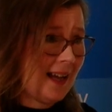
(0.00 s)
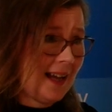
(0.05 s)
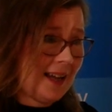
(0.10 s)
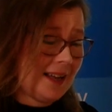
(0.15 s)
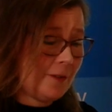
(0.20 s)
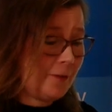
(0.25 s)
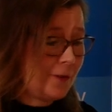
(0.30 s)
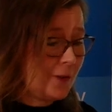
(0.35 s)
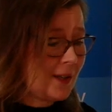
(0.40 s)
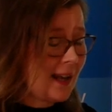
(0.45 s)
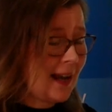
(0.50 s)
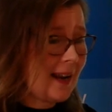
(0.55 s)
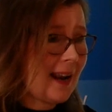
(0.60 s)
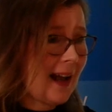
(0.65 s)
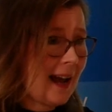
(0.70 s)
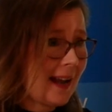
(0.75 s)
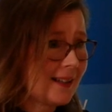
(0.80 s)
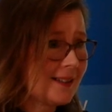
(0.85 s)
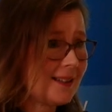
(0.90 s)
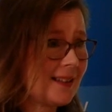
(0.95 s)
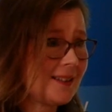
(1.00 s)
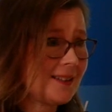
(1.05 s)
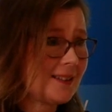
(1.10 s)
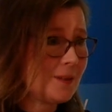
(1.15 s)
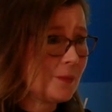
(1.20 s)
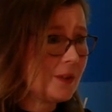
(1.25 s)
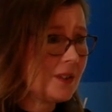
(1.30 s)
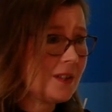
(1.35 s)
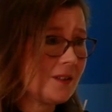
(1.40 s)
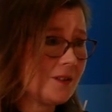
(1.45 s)
And if you can't access
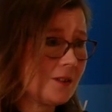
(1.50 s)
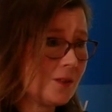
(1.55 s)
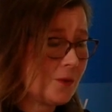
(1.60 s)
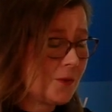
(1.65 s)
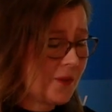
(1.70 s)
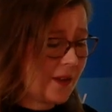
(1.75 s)
the material,